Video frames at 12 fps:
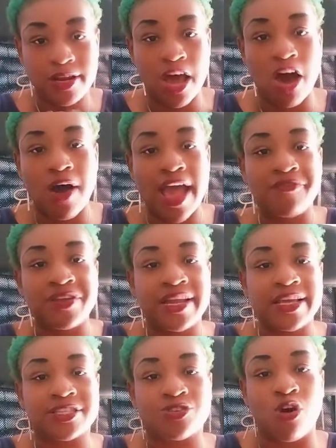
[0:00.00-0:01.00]
No, I haven't
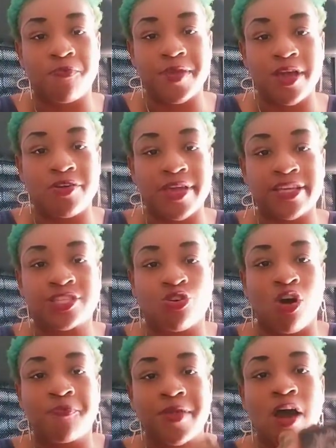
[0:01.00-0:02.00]
did Scorpio yet.
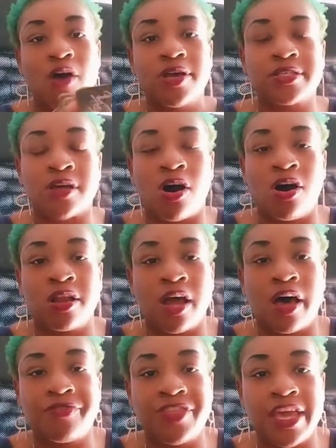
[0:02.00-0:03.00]
Scorpio is
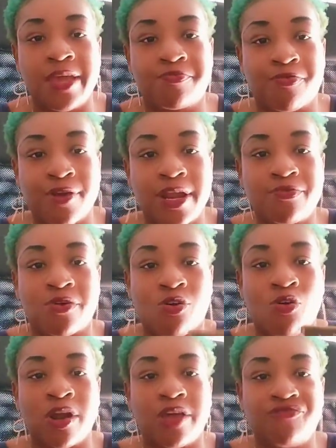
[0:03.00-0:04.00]
on the
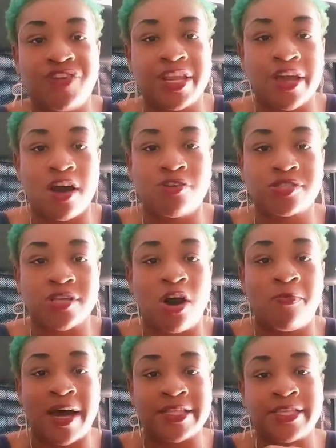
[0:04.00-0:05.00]
pre-recorded videos
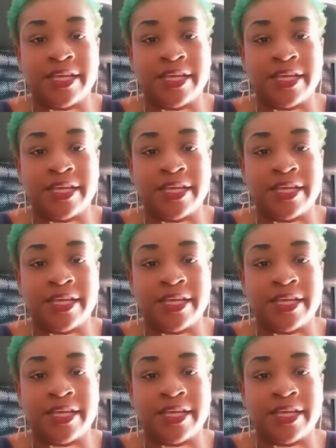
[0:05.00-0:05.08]
on my